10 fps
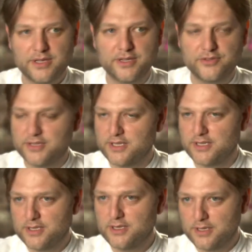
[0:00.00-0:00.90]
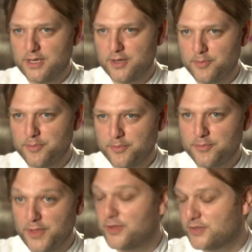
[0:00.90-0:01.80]
can see that
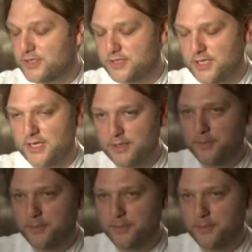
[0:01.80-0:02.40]
that they're succeeding.